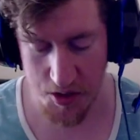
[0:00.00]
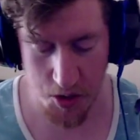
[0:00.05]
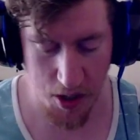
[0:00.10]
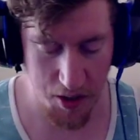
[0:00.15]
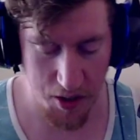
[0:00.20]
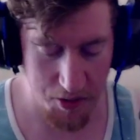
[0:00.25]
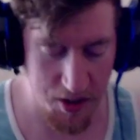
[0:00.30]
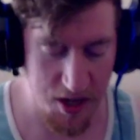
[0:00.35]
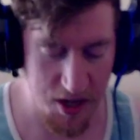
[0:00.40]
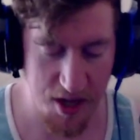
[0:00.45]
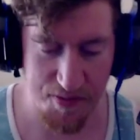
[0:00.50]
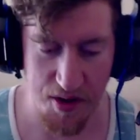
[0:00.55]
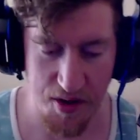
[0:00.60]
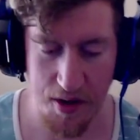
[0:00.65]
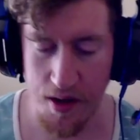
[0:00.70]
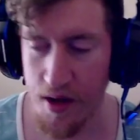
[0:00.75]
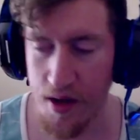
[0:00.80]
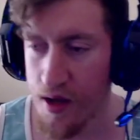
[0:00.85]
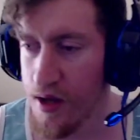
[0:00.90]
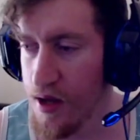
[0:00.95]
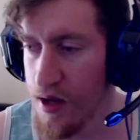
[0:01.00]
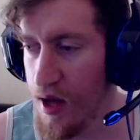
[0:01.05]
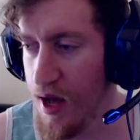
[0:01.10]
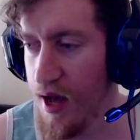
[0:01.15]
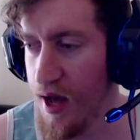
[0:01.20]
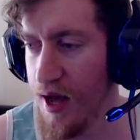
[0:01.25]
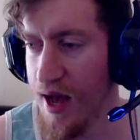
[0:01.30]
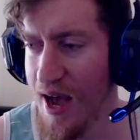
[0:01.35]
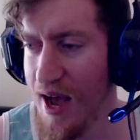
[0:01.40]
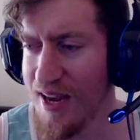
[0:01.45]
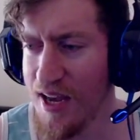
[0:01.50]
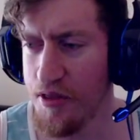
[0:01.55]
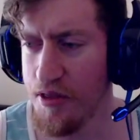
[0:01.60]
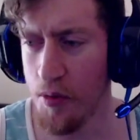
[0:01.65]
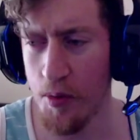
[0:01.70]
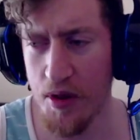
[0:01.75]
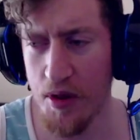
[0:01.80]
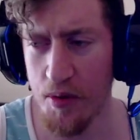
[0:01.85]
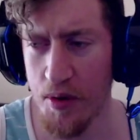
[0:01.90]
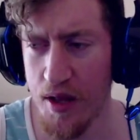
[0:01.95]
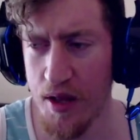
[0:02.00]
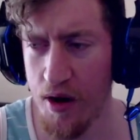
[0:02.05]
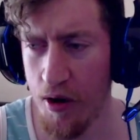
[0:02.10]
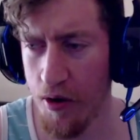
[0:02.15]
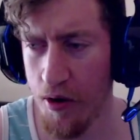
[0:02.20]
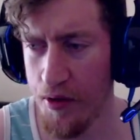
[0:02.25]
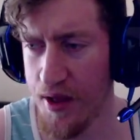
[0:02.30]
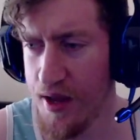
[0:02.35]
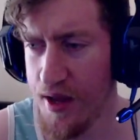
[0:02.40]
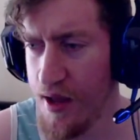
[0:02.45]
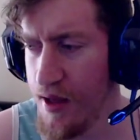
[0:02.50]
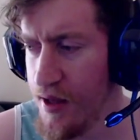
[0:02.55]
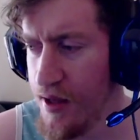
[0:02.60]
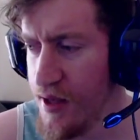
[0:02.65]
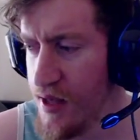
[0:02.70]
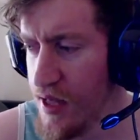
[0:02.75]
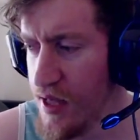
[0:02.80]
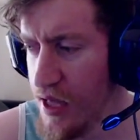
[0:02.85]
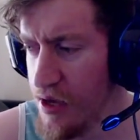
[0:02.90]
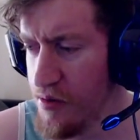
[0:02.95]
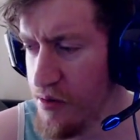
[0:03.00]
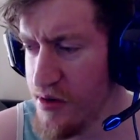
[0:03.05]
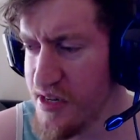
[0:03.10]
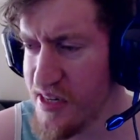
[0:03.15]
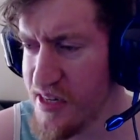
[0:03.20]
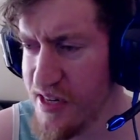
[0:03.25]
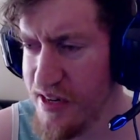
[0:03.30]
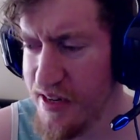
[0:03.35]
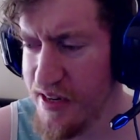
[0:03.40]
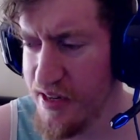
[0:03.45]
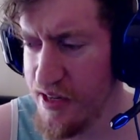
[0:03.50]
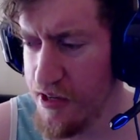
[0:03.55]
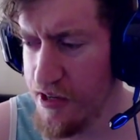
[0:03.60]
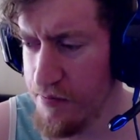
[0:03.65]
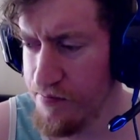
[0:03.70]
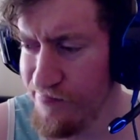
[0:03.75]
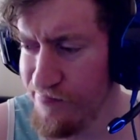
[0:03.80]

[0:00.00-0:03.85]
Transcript: trying to leave, and uh, I got there really, really early. It was uh,